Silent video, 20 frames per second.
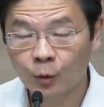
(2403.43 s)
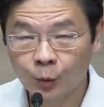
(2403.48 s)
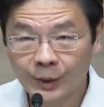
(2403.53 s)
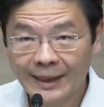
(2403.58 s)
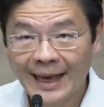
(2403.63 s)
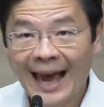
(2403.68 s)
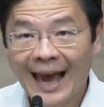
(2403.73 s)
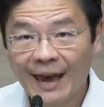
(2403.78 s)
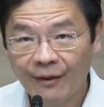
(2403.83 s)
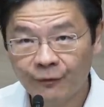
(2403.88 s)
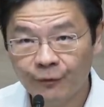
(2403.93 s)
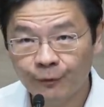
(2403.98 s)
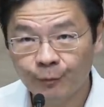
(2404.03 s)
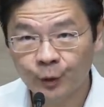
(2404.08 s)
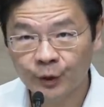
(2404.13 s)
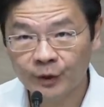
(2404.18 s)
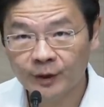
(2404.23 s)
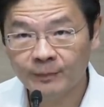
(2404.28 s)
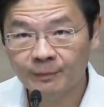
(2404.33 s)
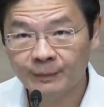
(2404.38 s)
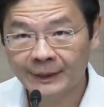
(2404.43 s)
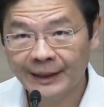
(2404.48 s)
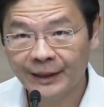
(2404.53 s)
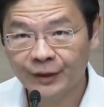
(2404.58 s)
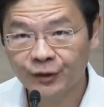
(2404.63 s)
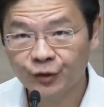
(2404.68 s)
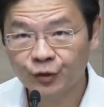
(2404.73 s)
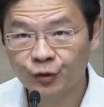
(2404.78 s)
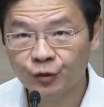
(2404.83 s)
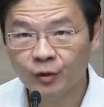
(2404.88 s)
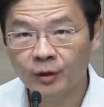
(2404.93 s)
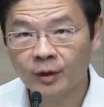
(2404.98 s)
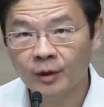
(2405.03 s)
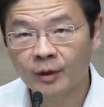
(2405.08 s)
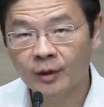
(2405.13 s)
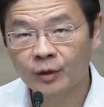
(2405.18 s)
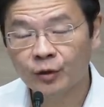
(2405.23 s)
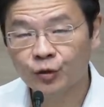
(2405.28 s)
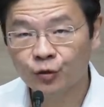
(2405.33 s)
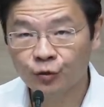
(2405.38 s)
we have put in place
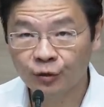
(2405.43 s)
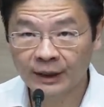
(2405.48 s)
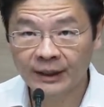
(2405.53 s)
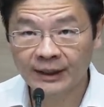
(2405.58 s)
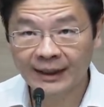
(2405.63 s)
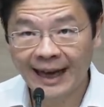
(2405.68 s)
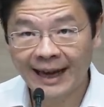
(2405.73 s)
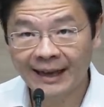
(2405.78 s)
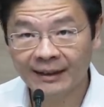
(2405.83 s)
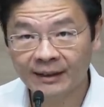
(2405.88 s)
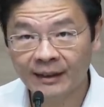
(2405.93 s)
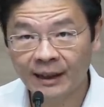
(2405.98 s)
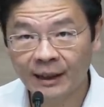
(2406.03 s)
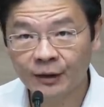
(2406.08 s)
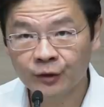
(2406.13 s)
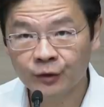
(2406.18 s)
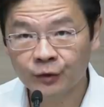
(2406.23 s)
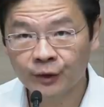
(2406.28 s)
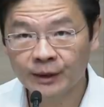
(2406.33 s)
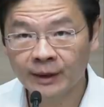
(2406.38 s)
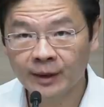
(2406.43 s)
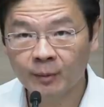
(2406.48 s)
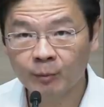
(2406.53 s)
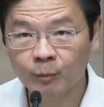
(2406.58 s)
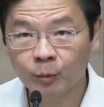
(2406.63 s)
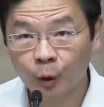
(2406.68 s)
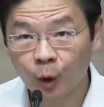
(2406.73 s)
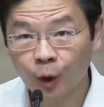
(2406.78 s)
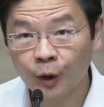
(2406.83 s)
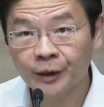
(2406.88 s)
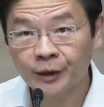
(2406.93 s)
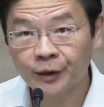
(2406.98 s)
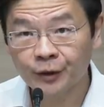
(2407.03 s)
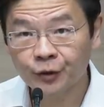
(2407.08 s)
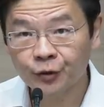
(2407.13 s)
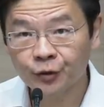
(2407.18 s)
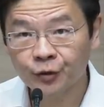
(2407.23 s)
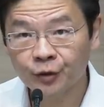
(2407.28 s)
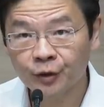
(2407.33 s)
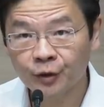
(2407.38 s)
strict guidelines for the
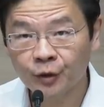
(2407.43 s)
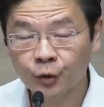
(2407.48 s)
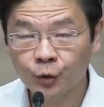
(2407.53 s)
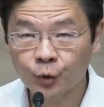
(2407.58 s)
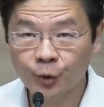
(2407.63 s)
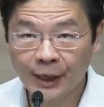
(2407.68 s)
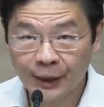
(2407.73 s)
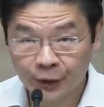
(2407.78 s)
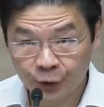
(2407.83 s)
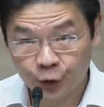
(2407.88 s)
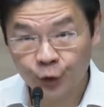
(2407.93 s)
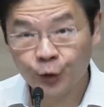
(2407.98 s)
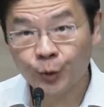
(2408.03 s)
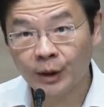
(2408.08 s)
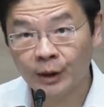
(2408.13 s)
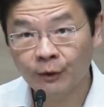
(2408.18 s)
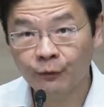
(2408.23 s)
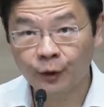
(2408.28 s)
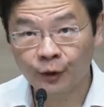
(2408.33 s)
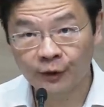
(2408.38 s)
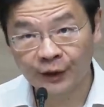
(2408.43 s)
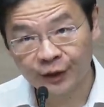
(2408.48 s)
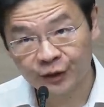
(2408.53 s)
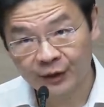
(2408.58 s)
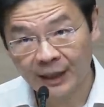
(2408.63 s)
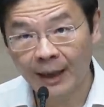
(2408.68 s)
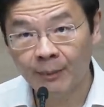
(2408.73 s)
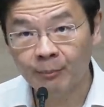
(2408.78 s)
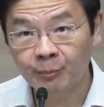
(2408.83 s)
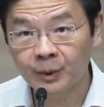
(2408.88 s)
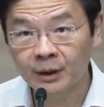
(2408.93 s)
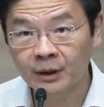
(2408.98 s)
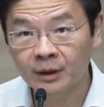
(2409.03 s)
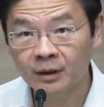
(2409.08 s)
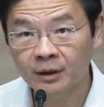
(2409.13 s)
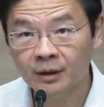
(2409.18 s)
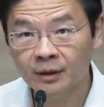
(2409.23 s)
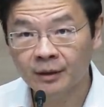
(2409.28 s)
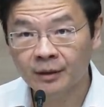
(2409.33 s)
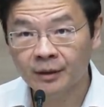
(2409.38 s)
employers to ensure, for
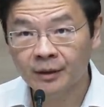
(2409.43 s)
example,